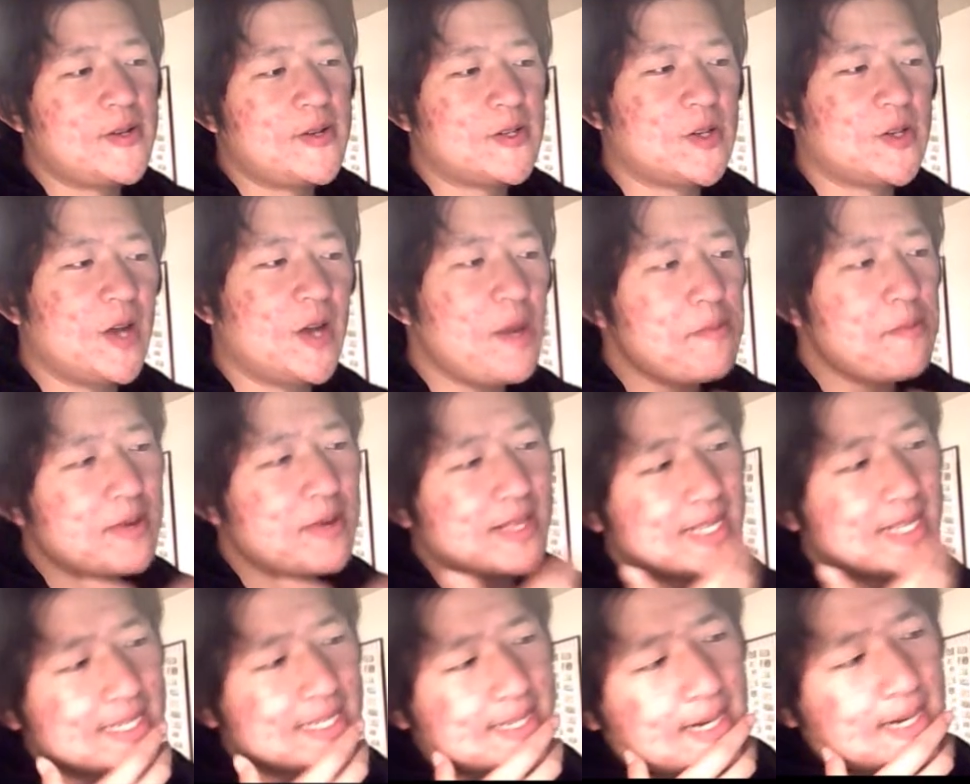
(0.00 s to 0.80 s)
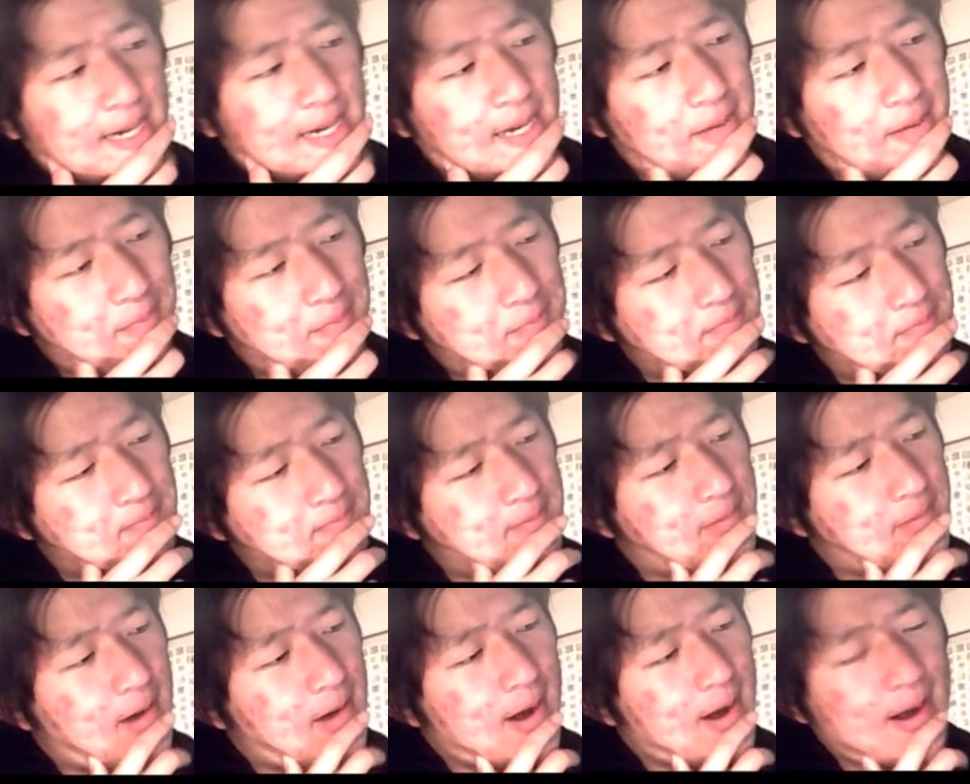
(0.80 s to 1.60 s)
Should I beat this guy up
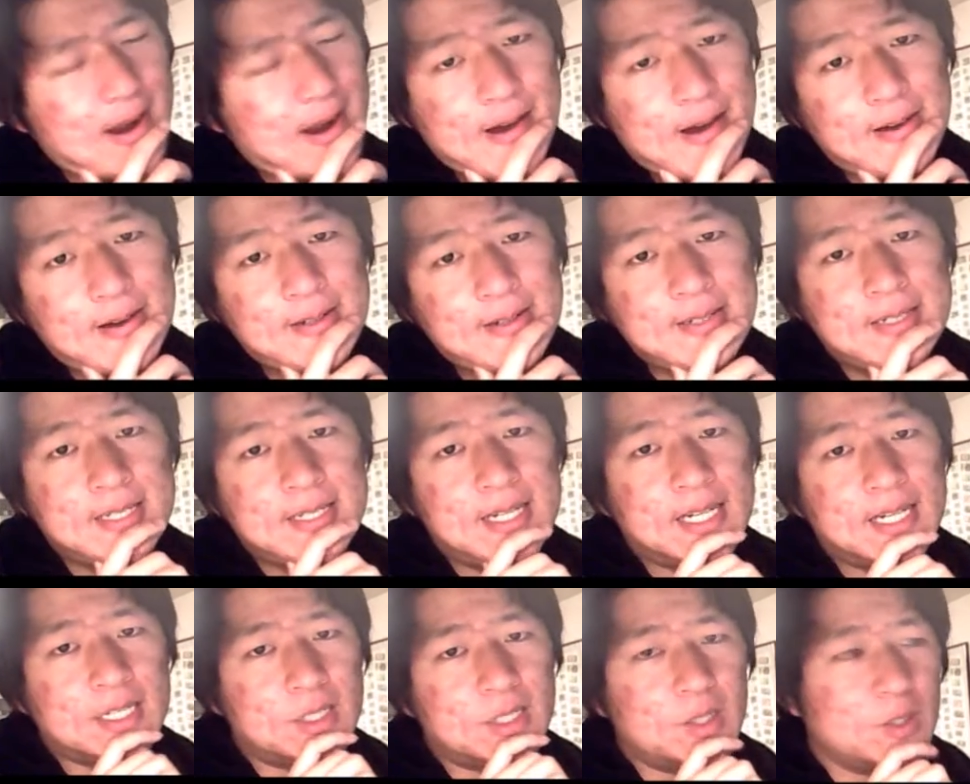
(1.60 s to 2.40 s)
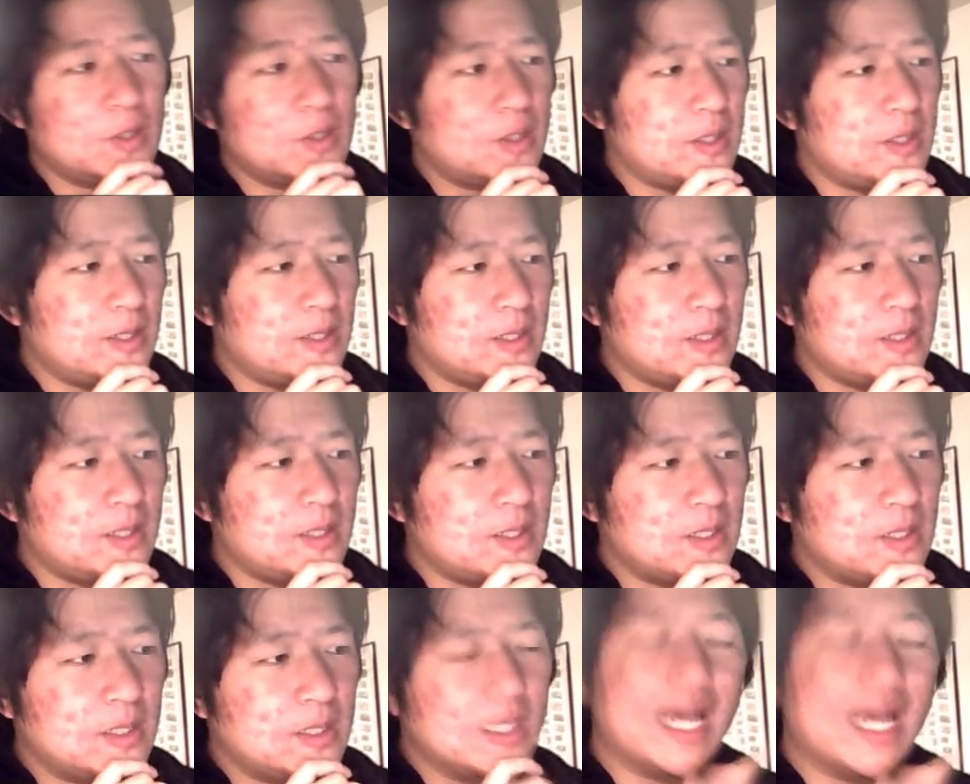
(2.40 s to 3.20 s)
right now? I could.
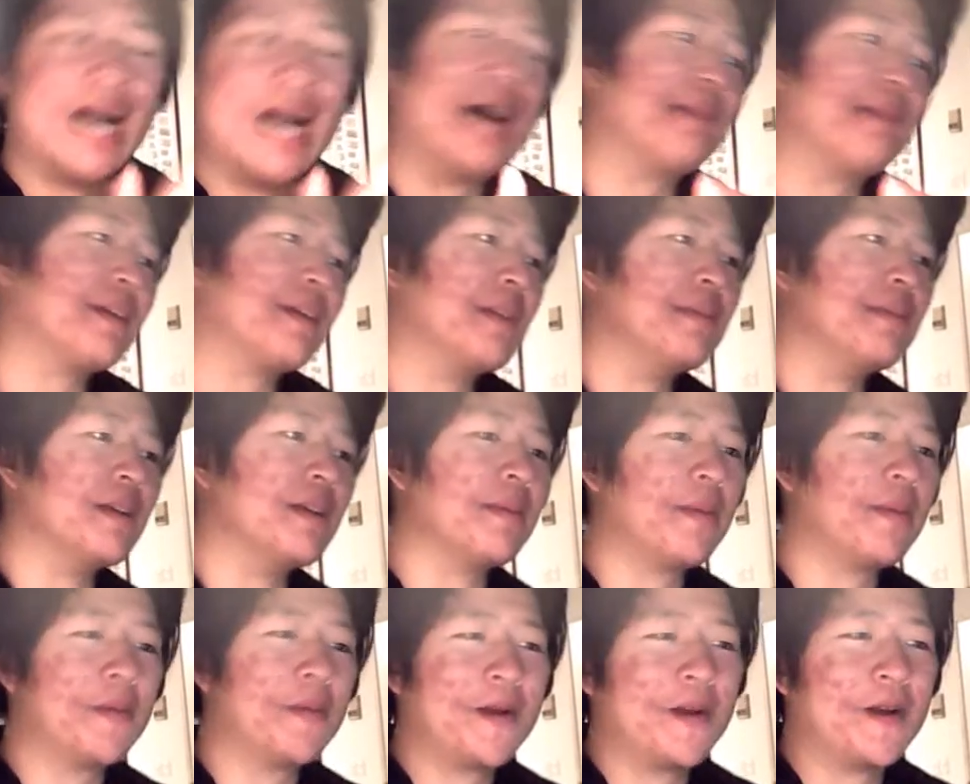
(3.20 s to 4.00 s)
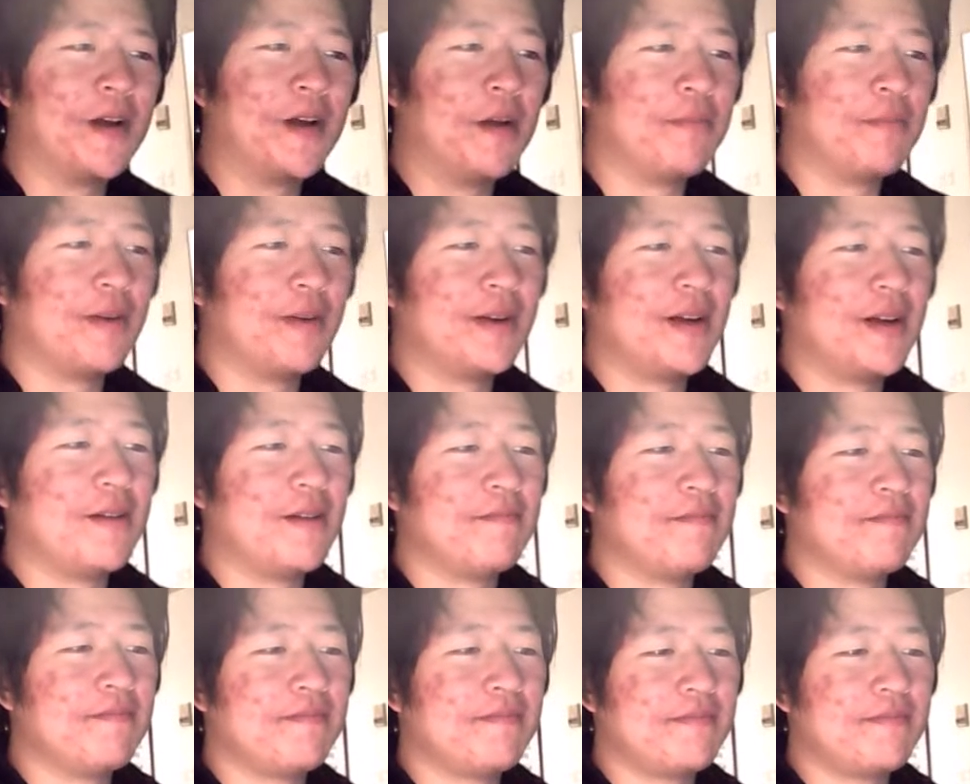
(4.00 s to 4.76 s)
Nah, I'm gonna beat him up right now.